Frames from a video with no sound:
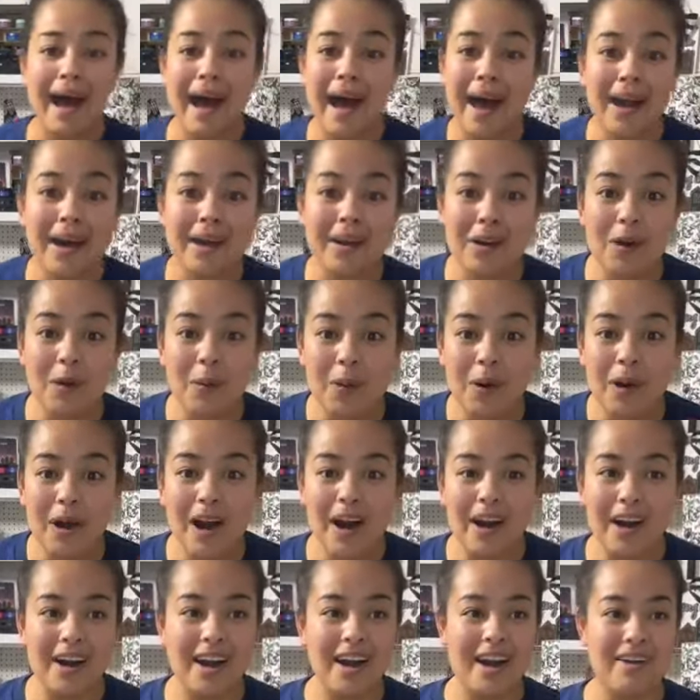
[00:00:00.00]
know
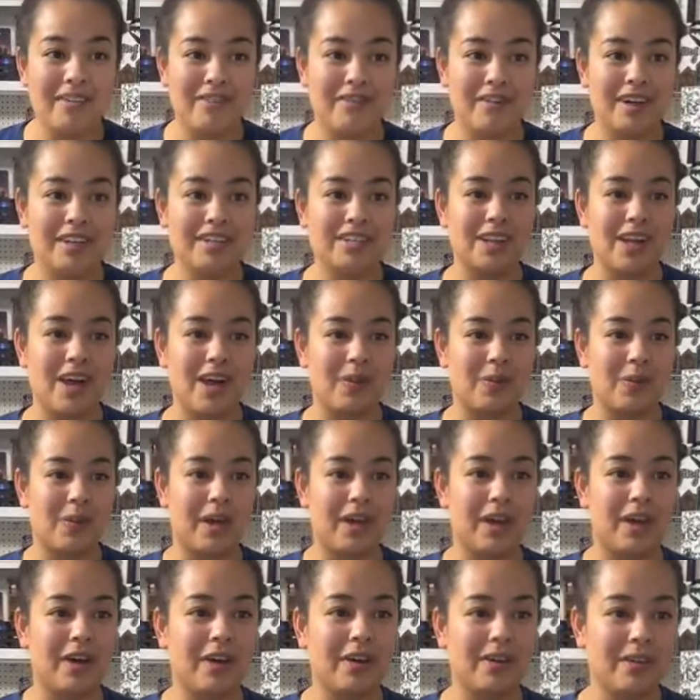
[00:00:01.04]
where our fuss cloth
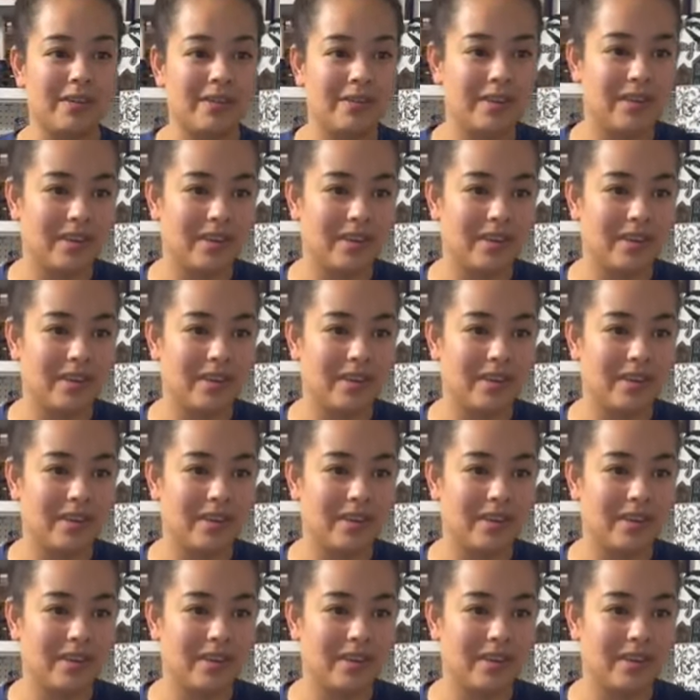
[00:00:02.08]
went, y'all.